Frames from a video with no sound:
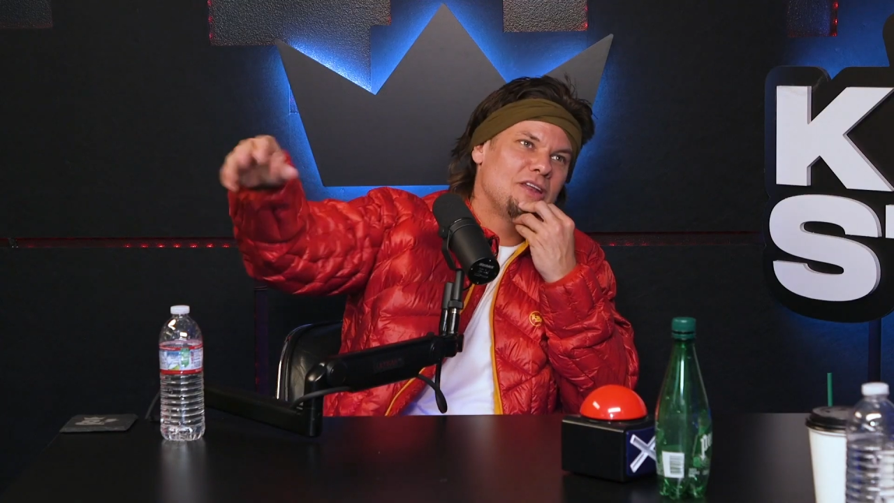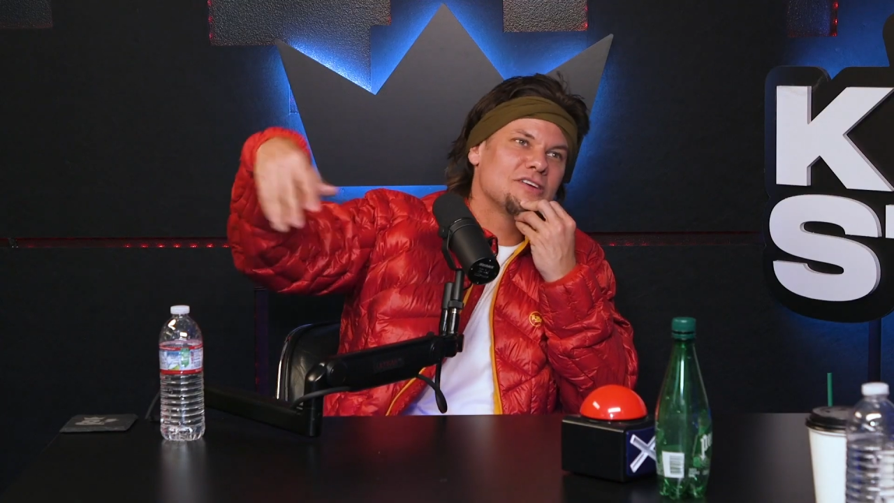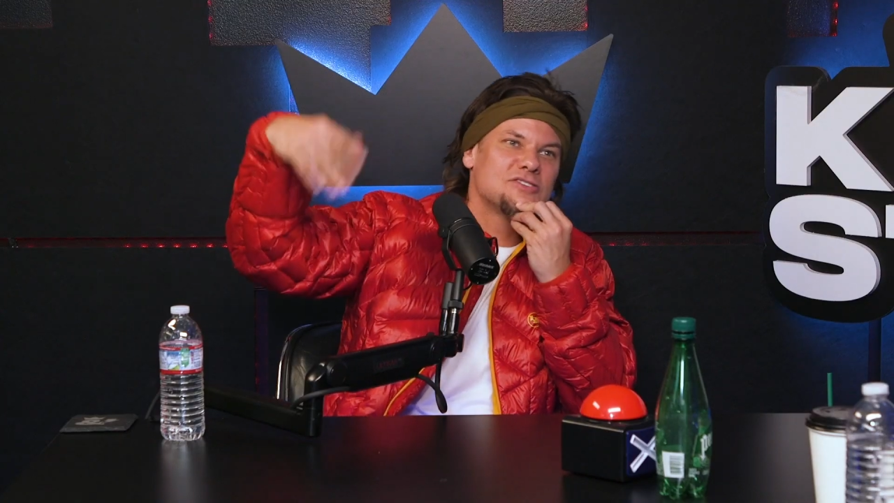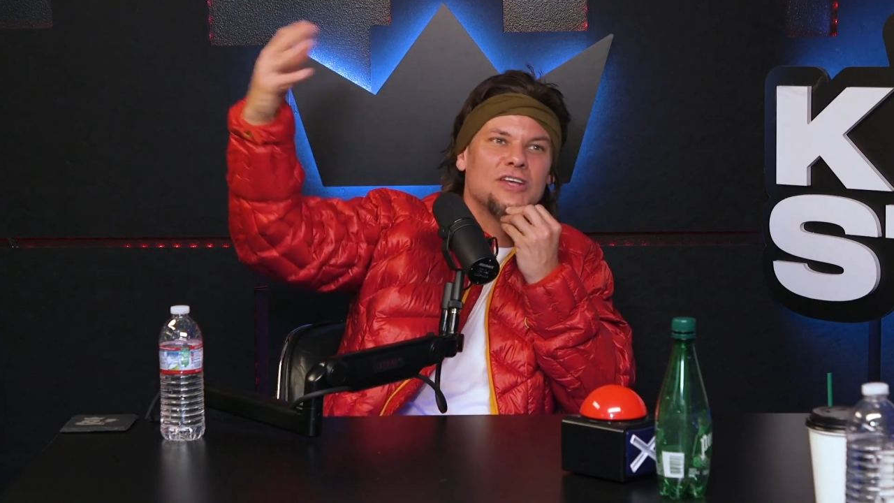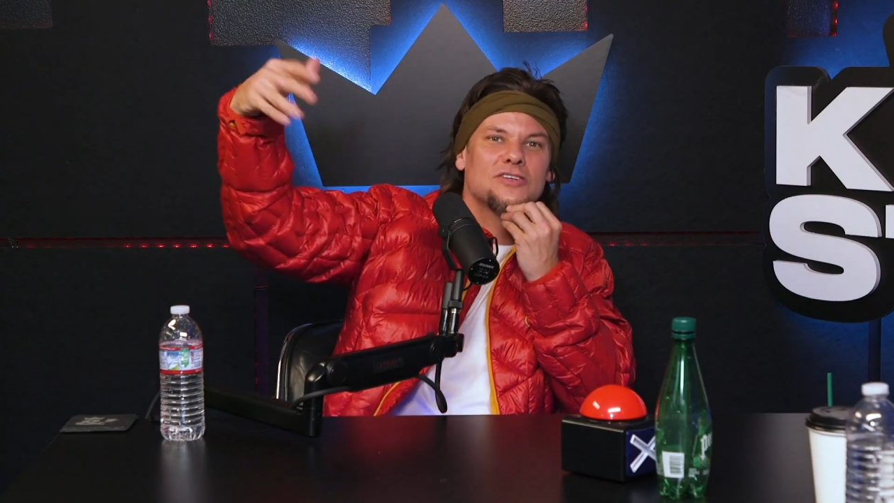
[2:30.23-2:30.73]
He
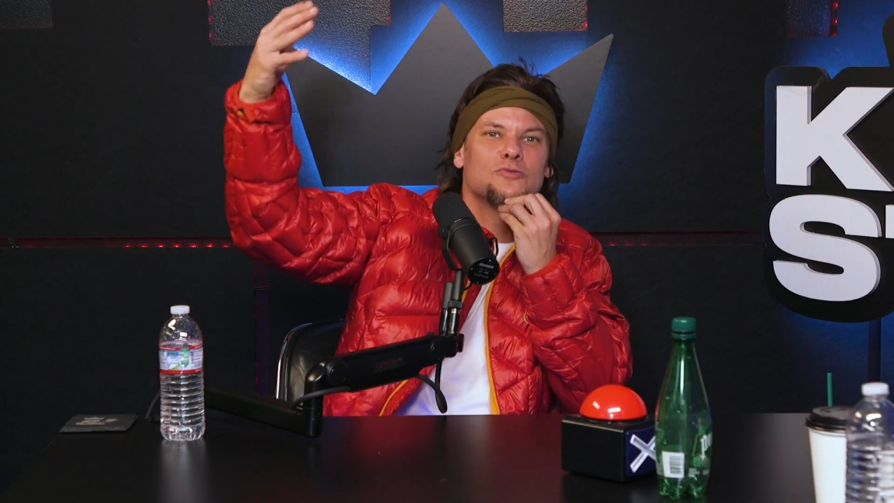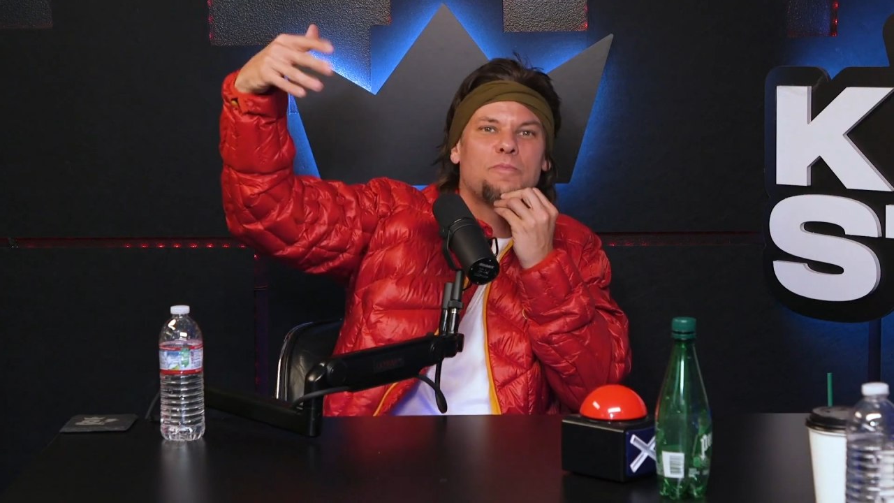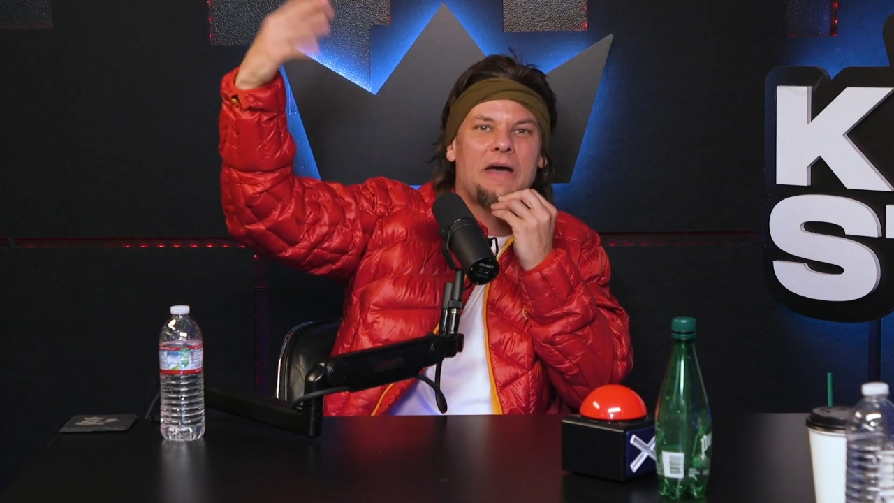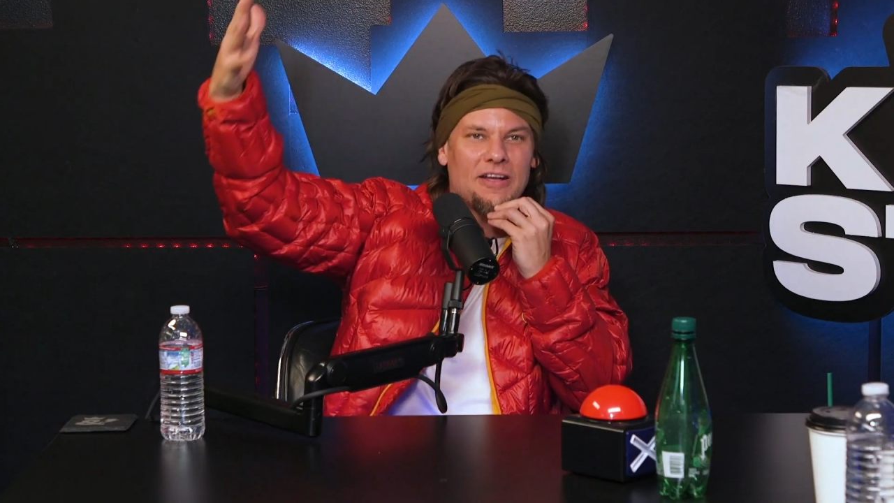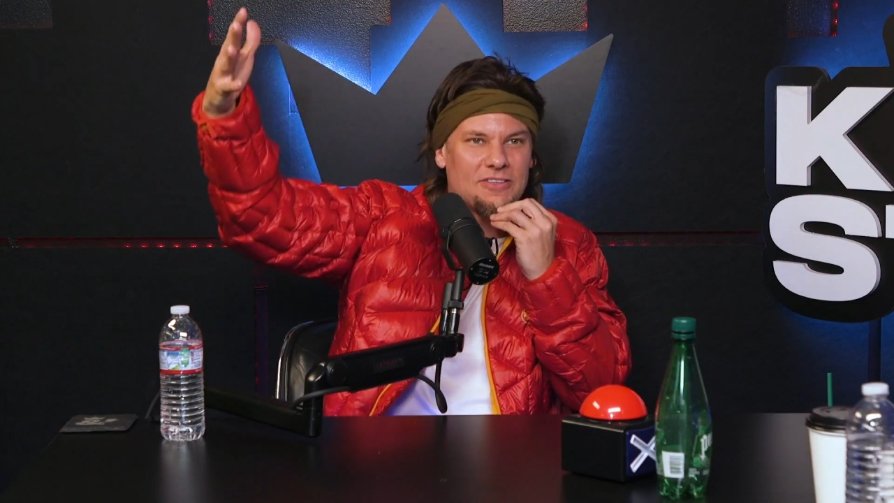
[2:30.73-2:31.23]
doesn't
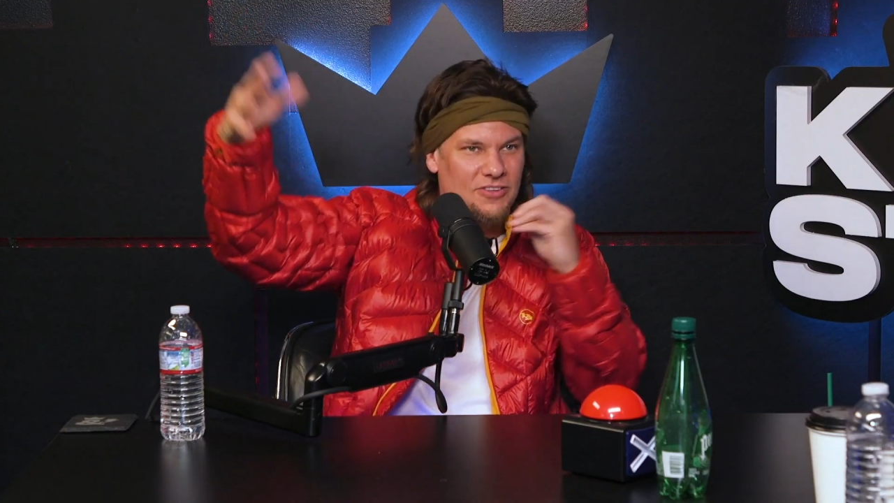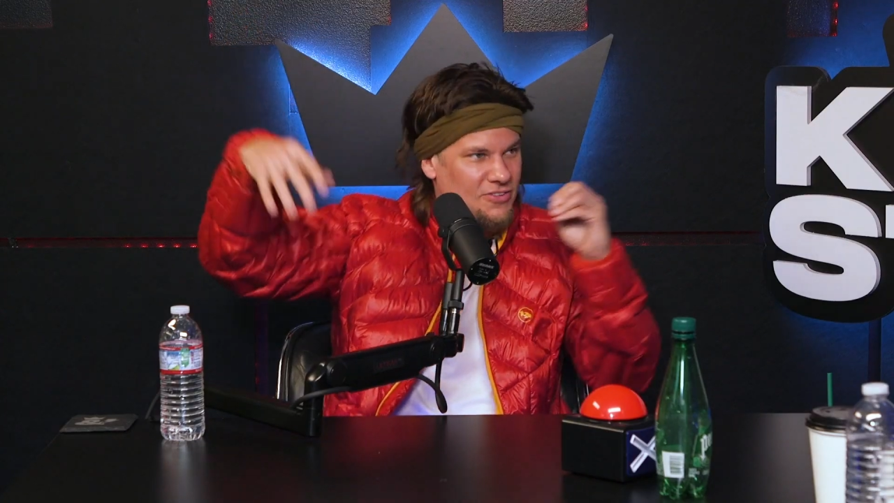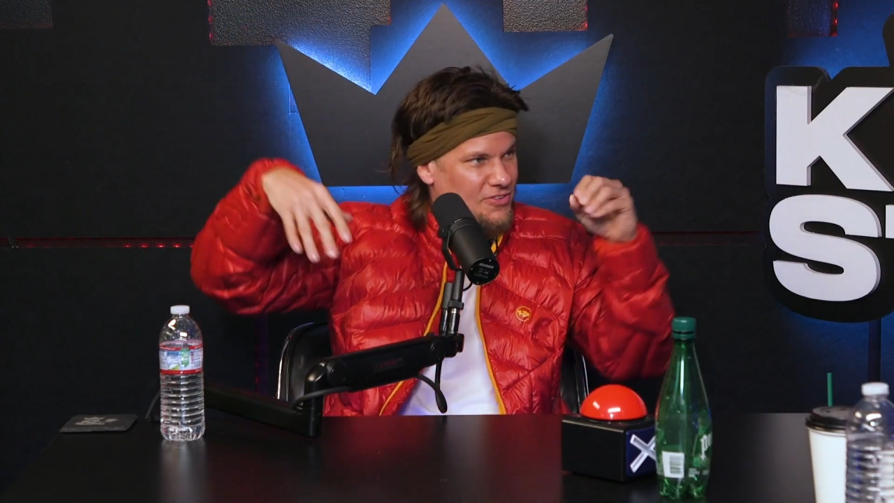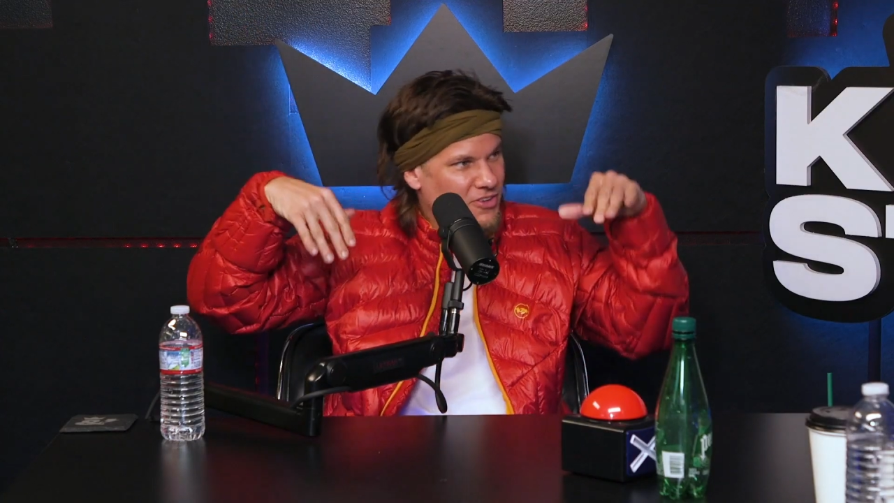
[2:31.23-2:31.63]
expect...